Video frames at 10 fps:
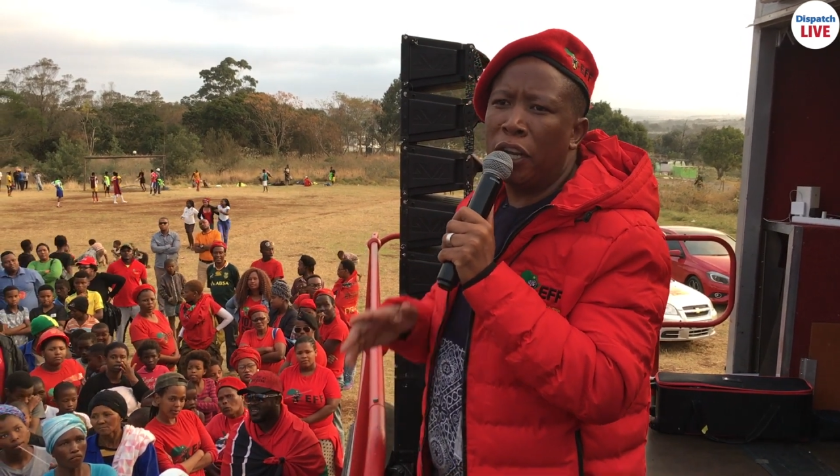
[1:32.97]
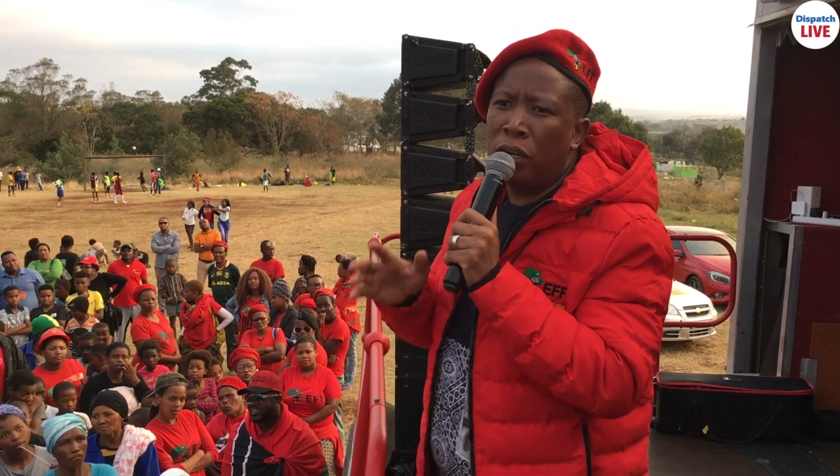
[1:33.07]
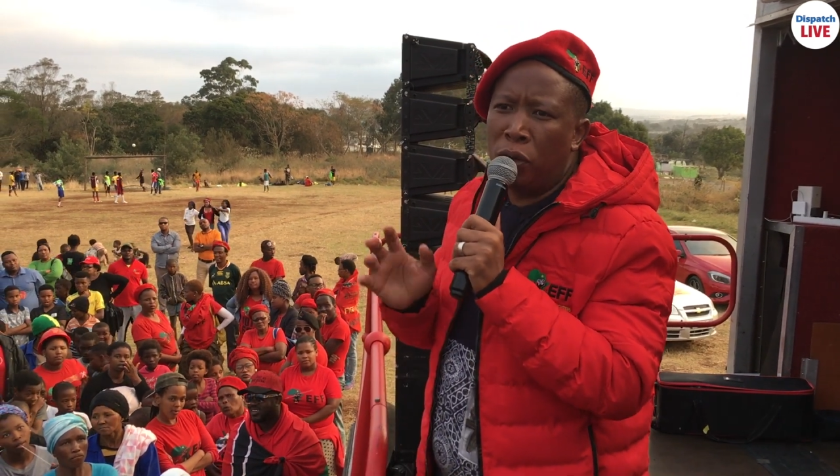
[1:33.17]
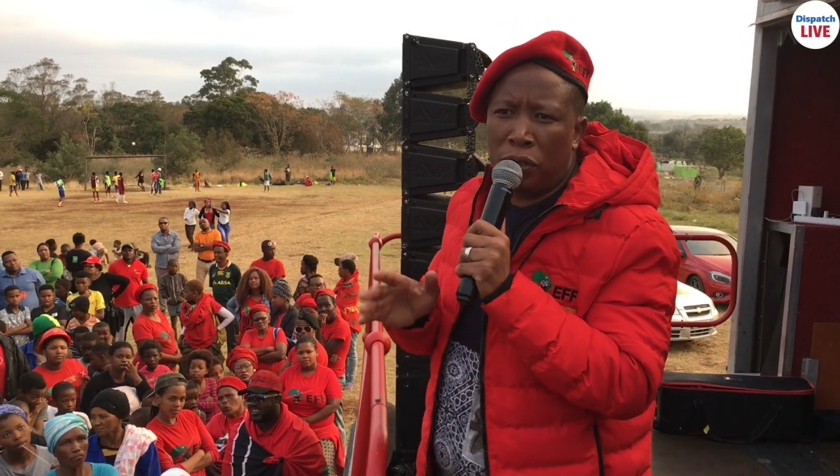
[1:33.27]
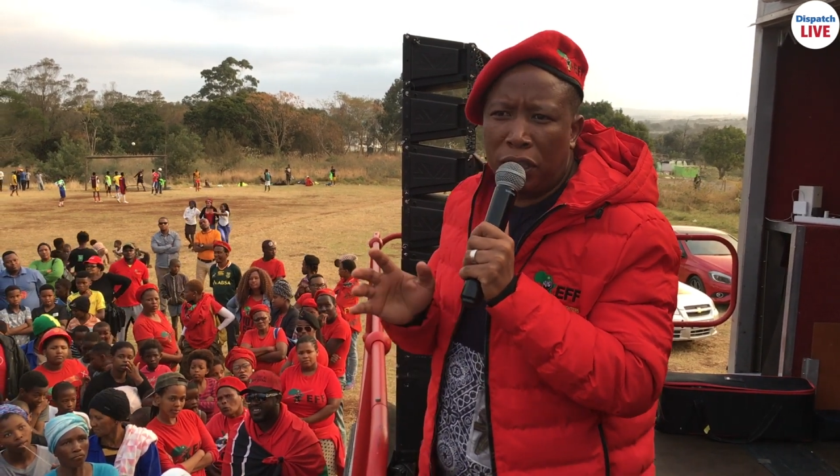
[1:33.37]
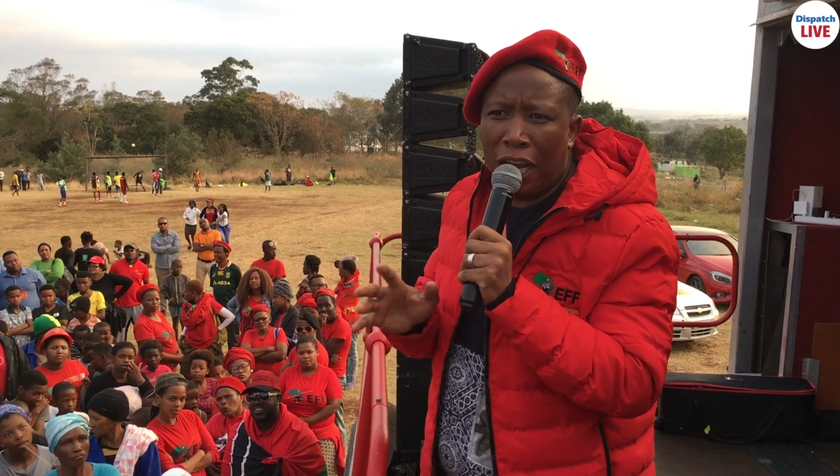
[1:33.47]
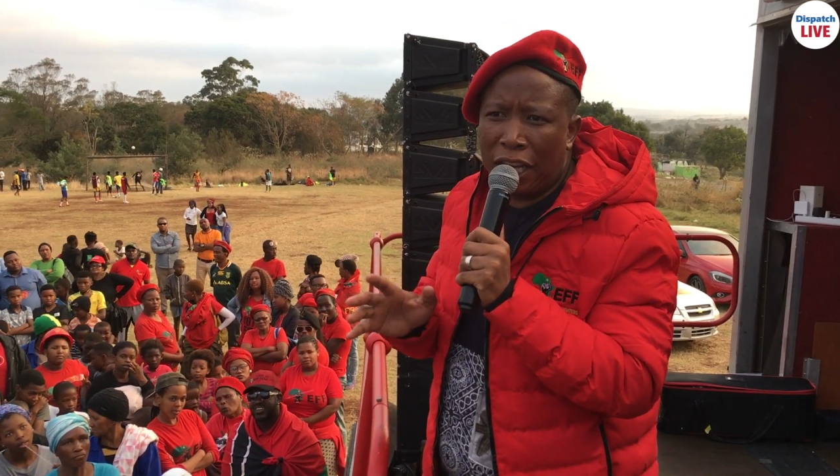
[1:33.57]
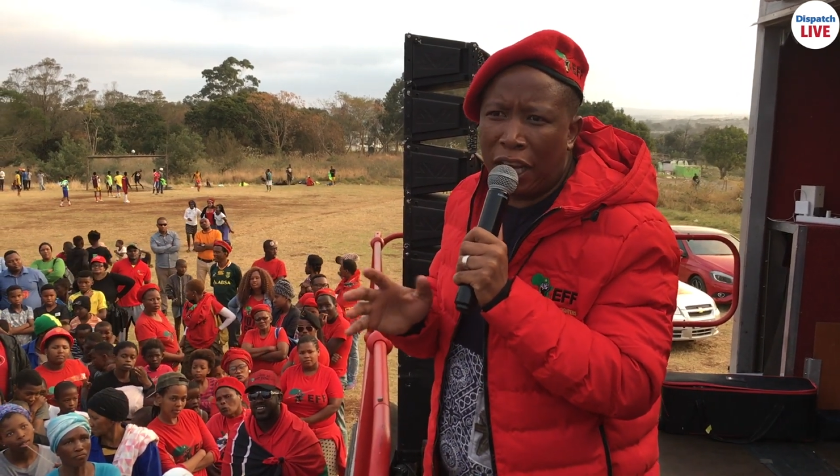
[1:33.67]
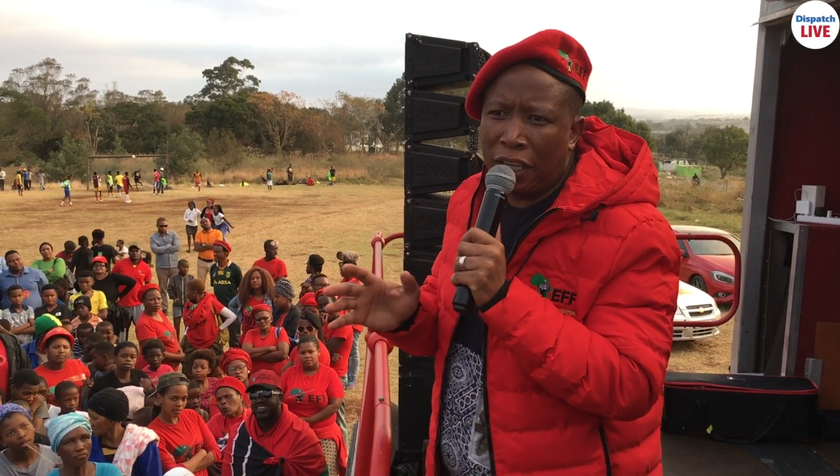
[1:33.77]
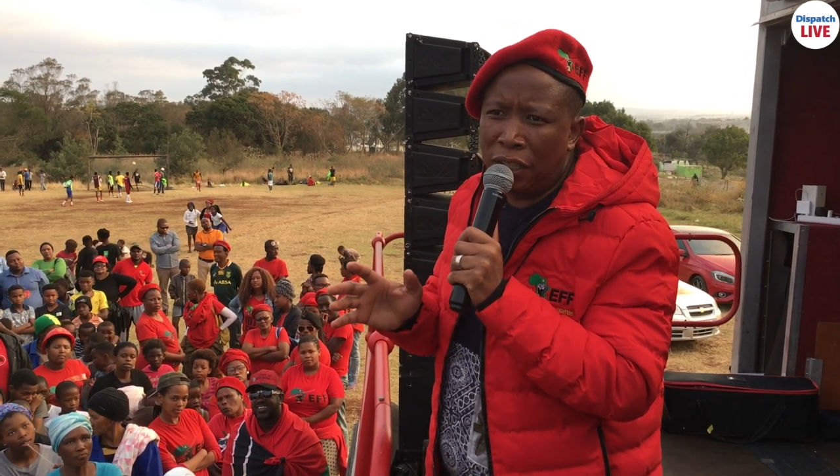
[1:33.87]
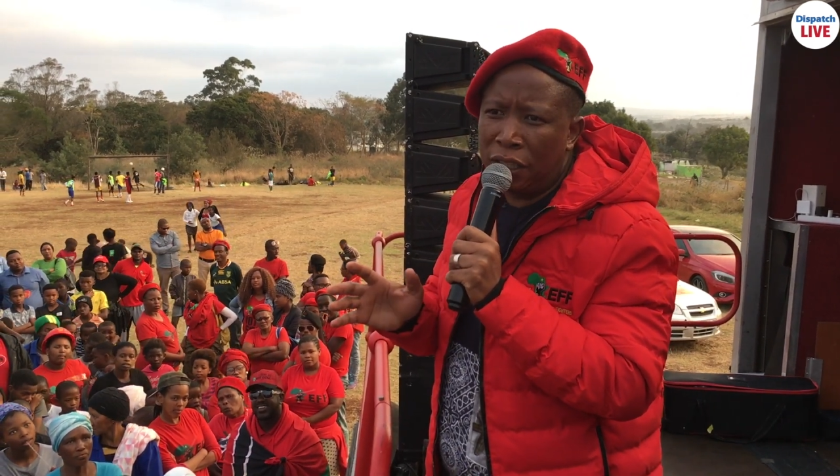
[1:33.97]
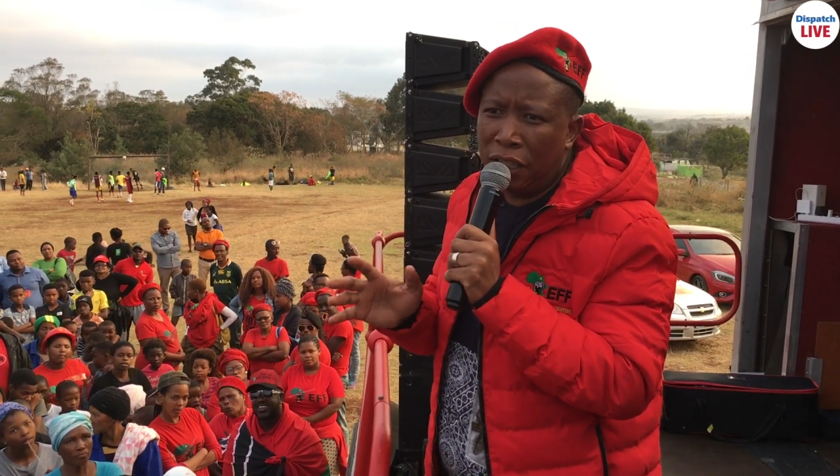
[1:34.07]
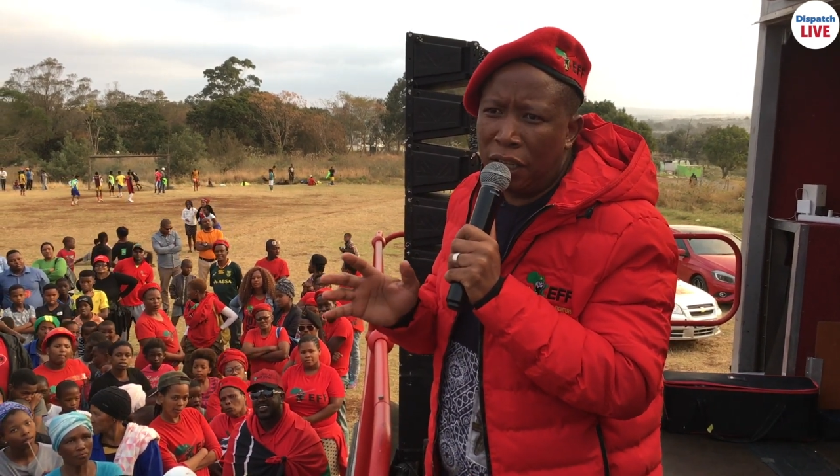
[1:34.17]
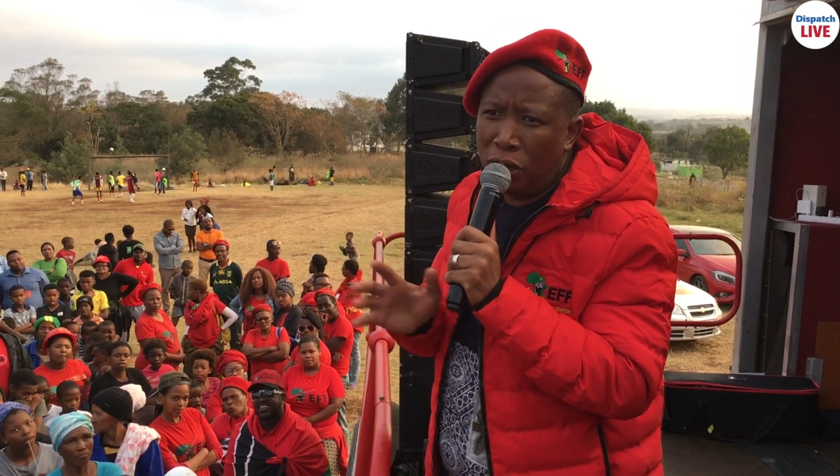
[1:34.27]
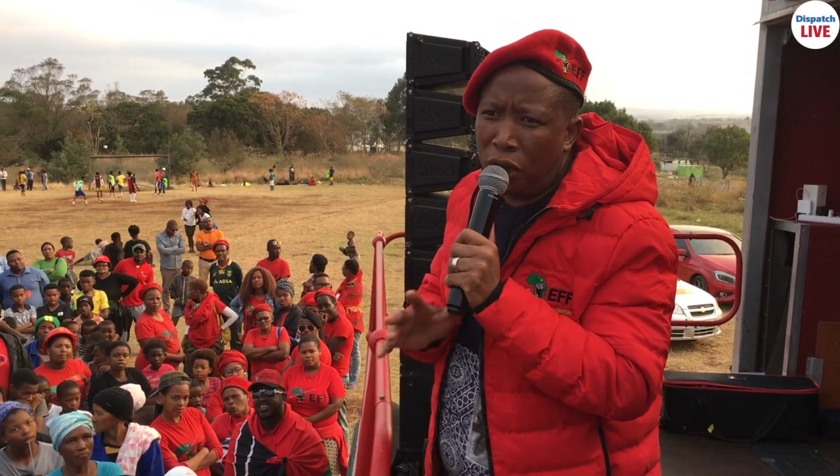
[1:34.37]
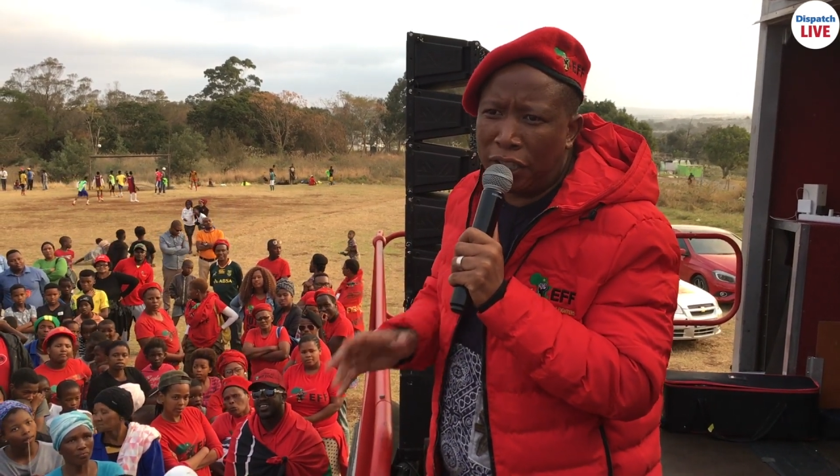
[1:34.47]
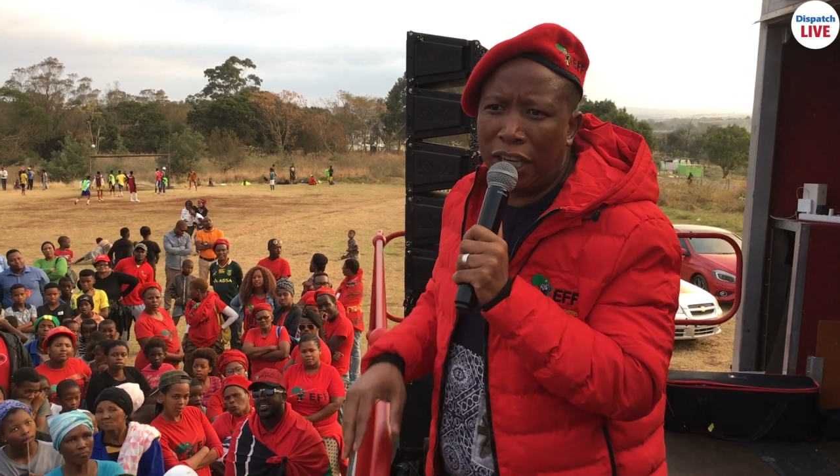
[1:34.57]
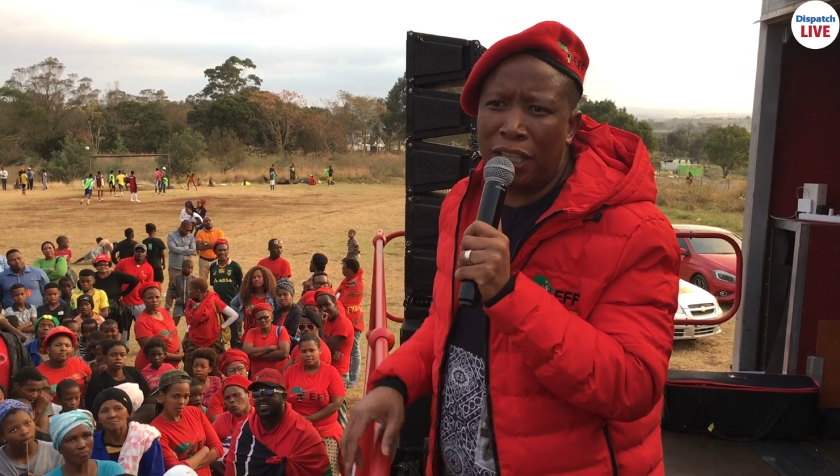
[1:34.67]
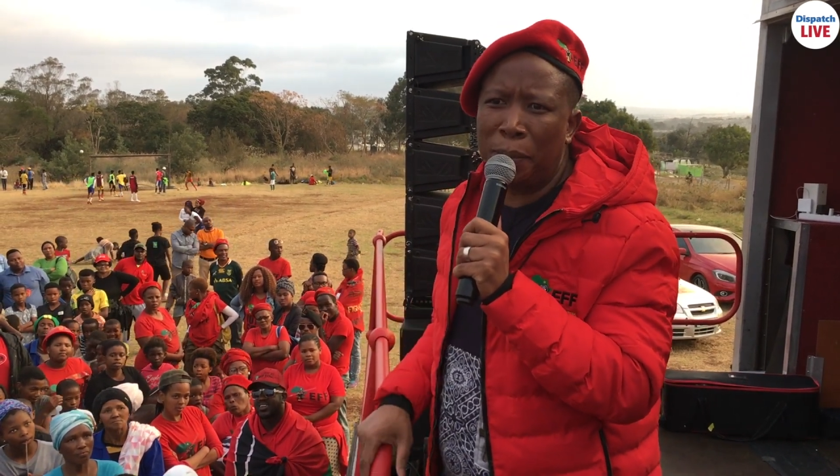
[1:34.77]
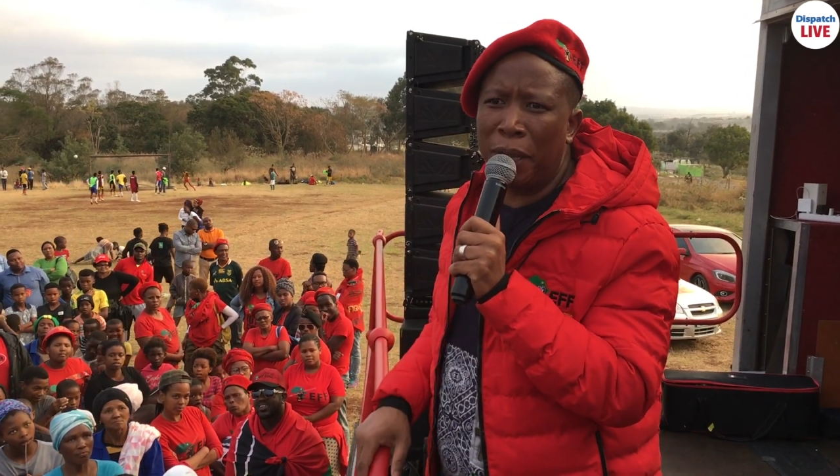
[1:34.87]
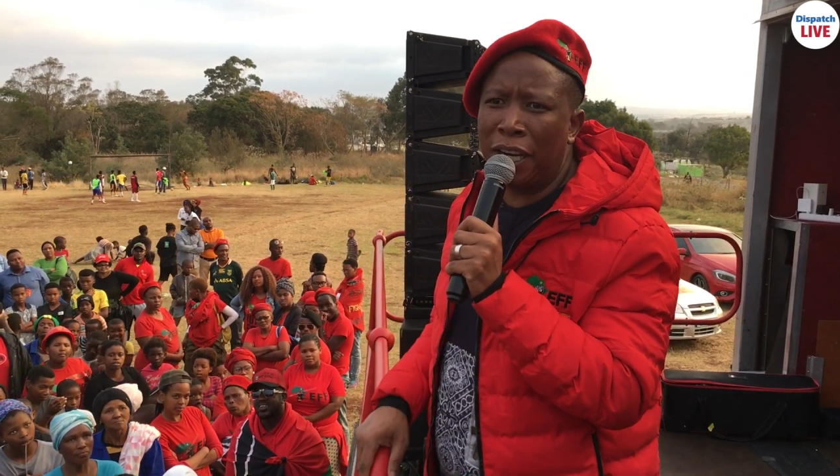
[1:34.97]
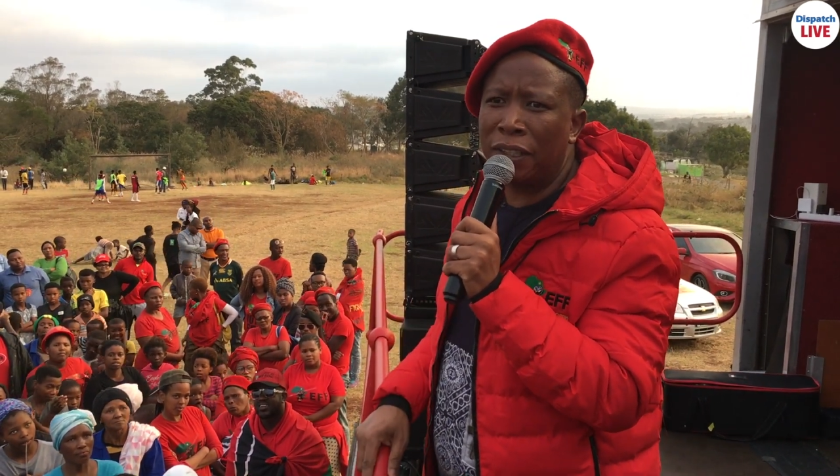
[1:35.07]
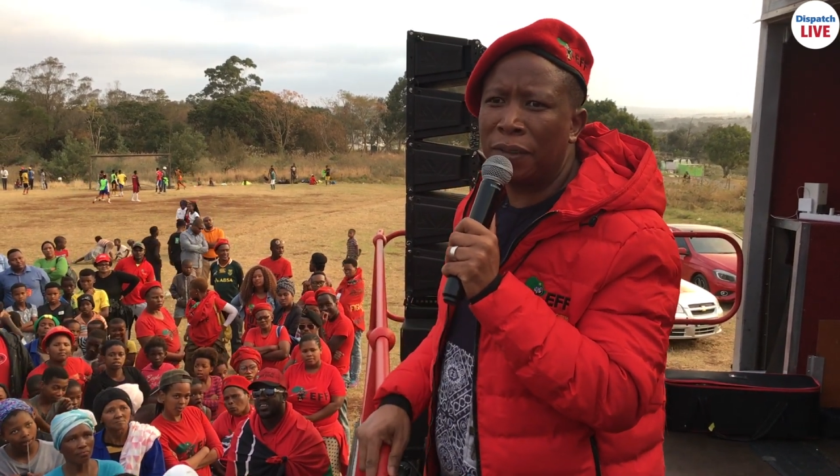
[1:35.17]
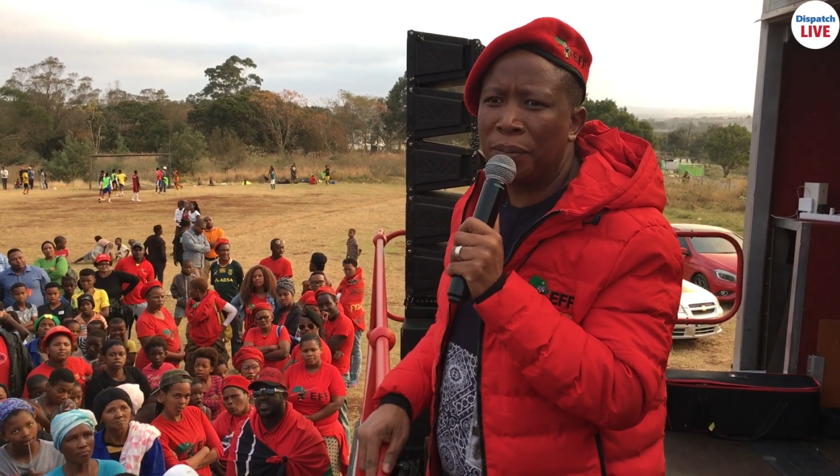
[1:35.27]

he looks like an innocent man.